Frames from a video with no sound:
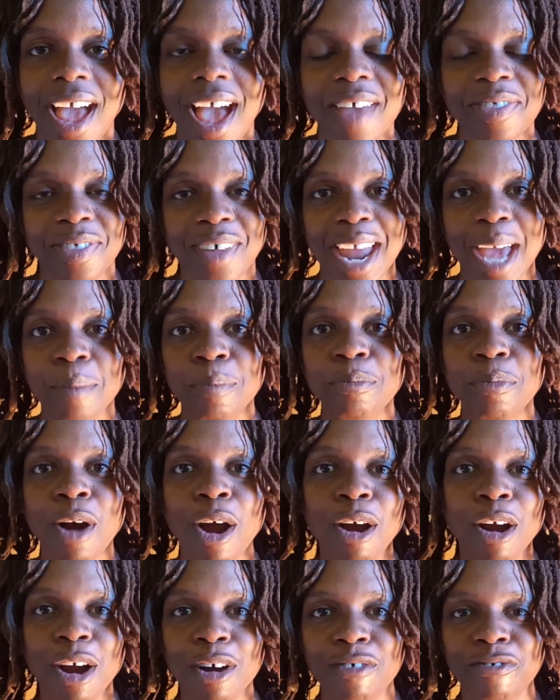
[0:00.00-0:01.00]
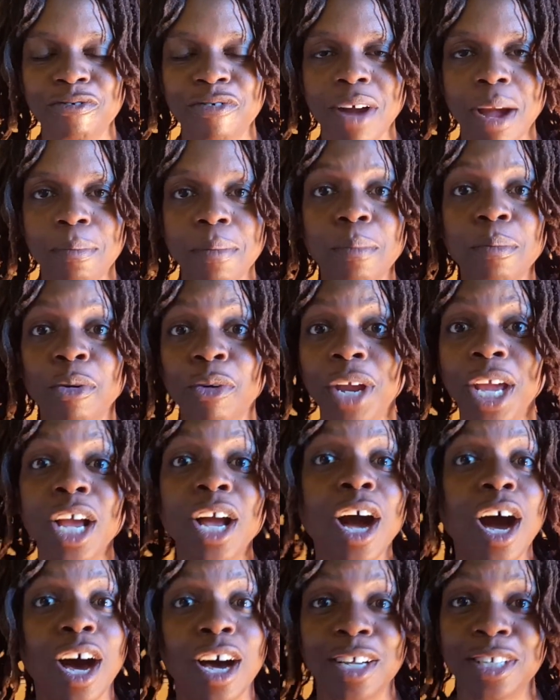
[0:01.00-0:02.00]
that I borrow from Marie
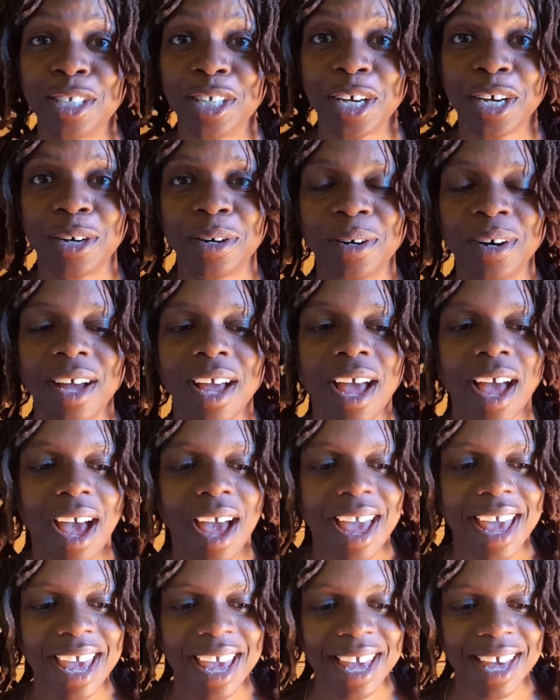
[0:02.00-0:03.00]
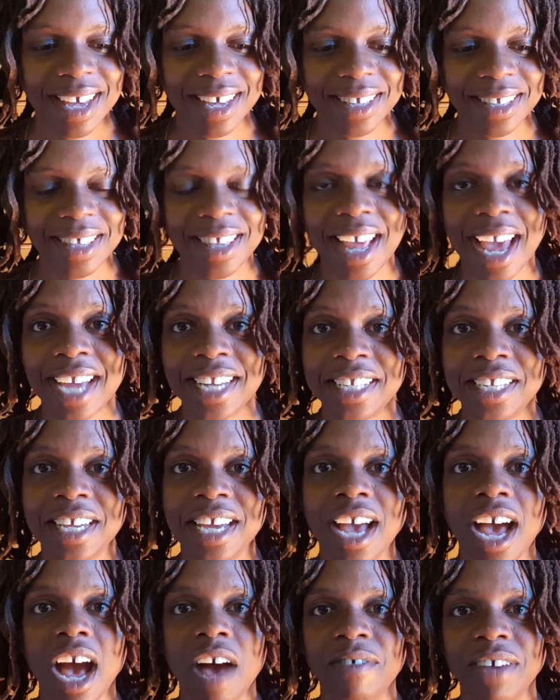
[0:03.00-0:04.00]
Kondo is the
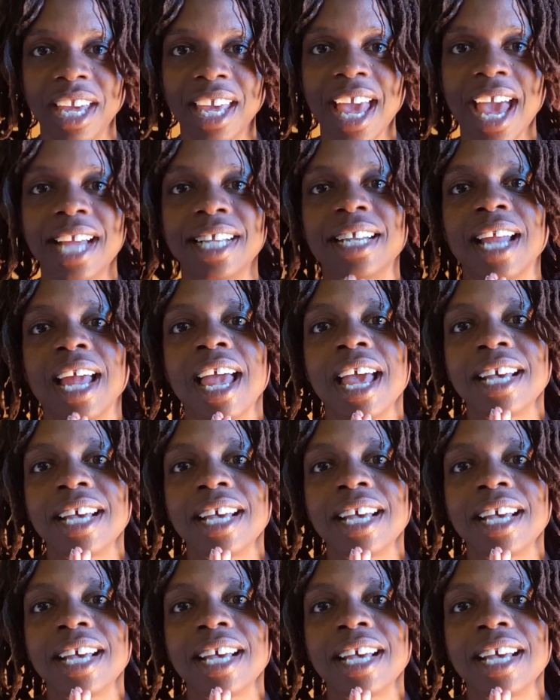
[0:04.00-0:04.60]
idea of, again,